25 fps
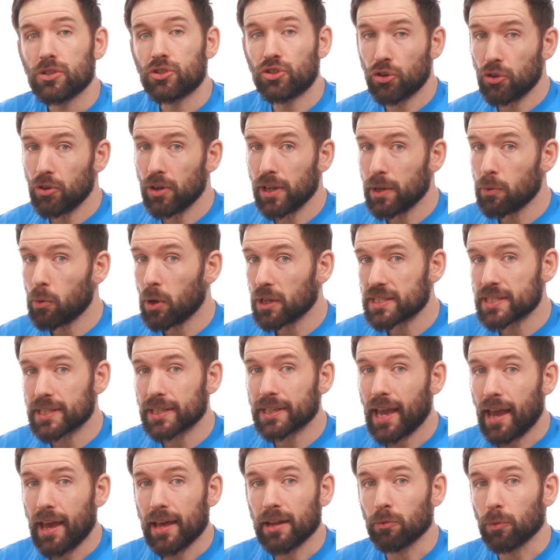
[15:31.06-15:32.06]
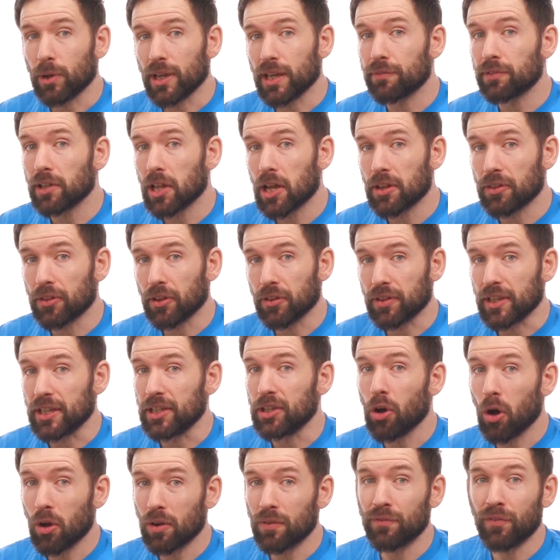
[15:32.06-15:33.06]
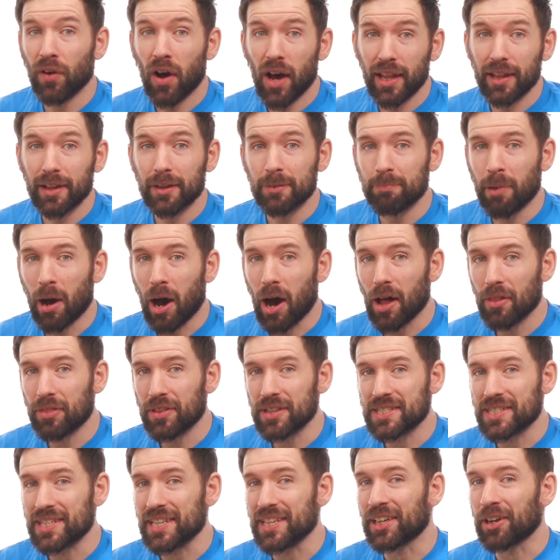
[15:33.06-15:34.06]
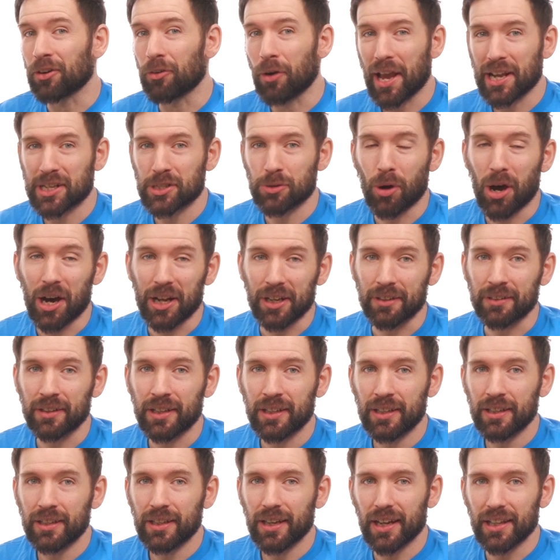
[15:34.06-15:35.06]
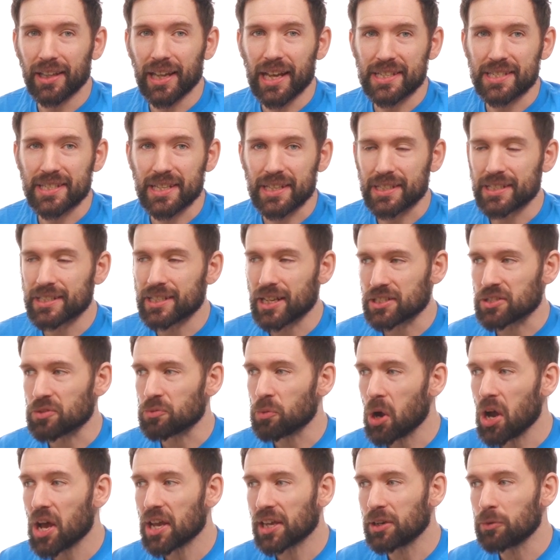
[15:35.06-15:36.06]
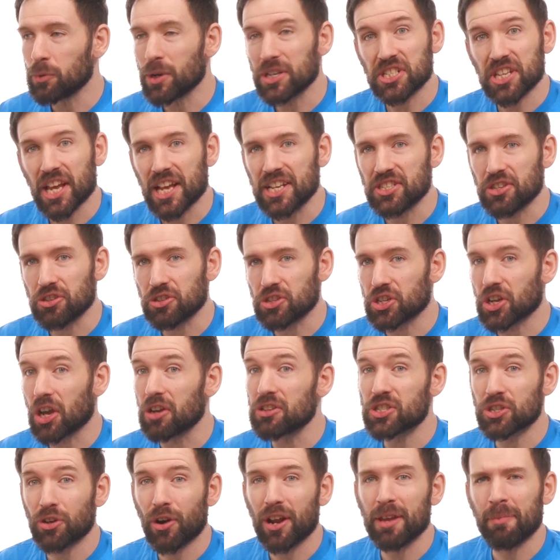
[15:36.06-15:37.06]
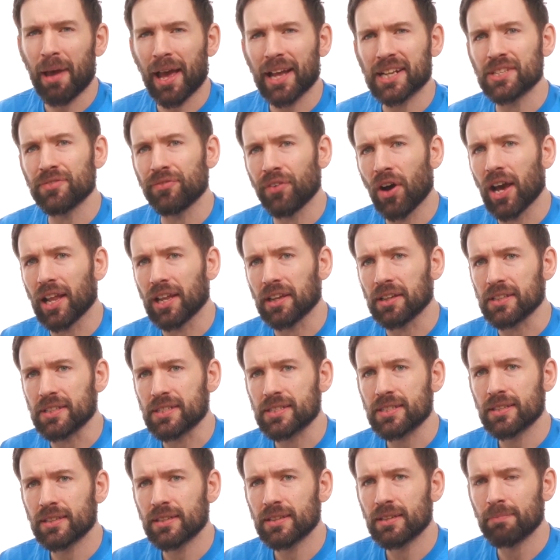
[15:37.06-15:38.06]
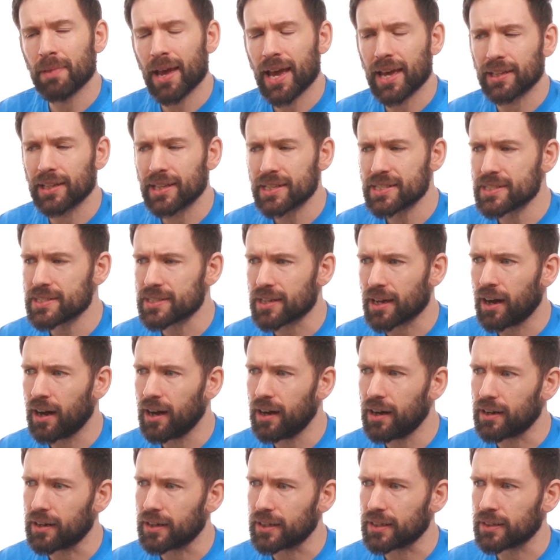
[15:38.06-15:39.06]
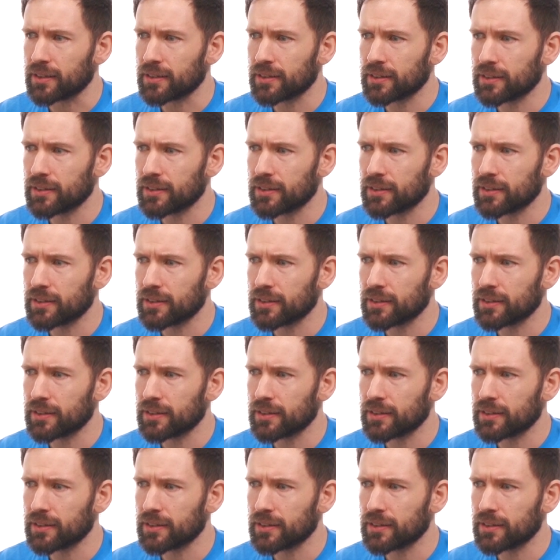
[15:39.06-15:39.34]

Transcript: Truly, once again, we have learned that the non-violent path is the correct one. Unless it doesn't work, in which case you should go straight back to violence. Man, lessons are hard.